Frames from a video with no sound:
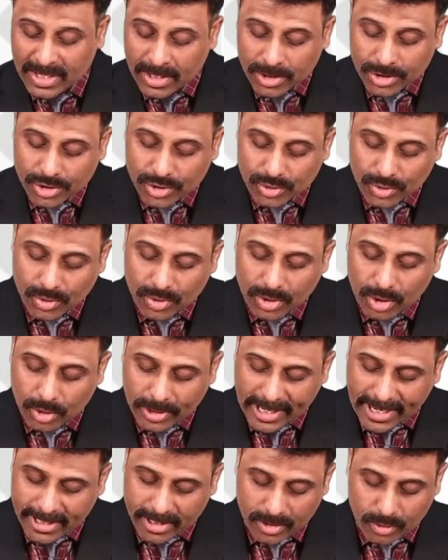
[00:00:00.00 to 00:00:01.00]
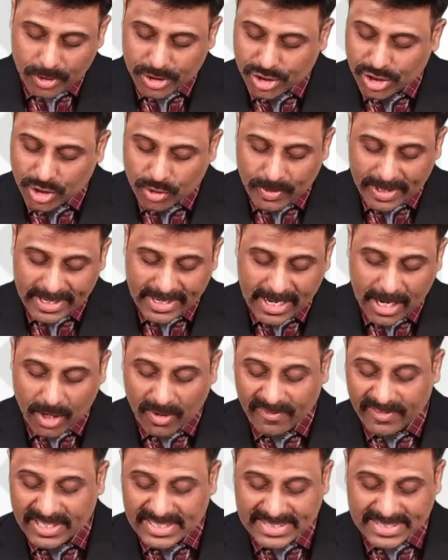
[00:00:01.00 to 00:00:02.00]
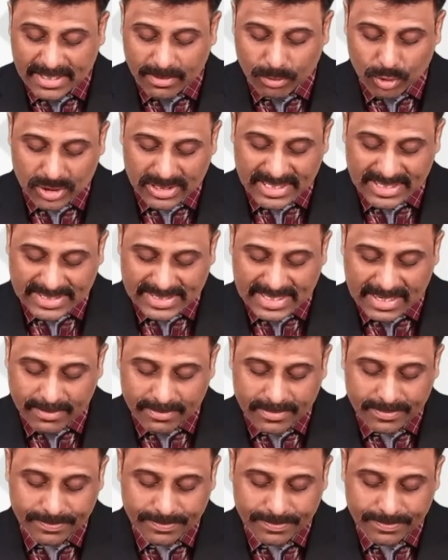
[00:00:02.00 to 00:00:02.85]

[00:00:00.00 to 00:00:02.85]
So look at question 29 of recent most exam.